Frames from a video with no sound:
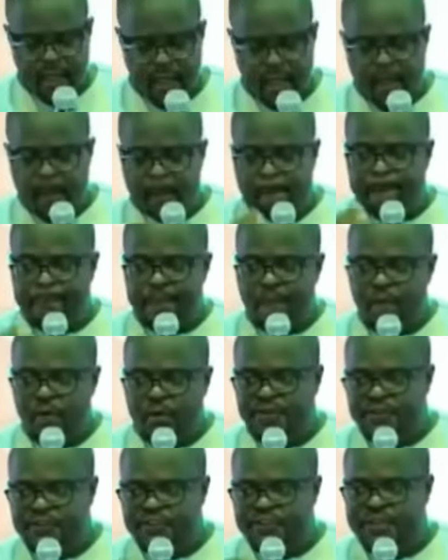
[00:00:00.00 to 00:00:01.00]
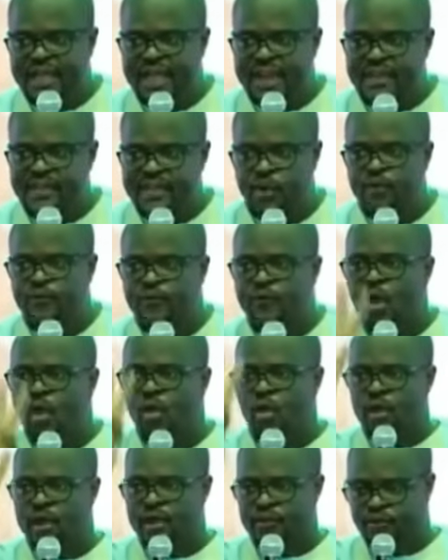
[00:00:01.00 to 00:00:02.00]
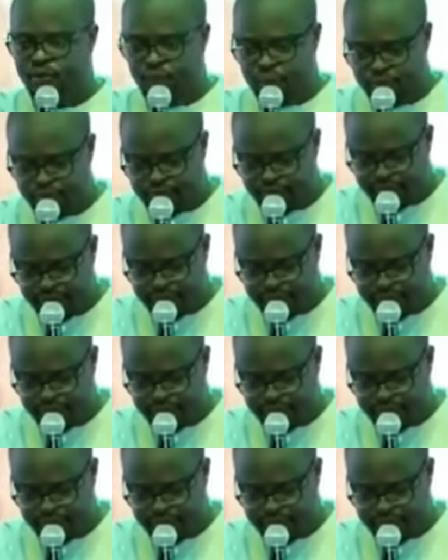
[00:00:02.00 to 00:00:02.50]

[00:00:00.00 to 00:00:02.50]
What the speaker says: built this country on 4 cornerstones.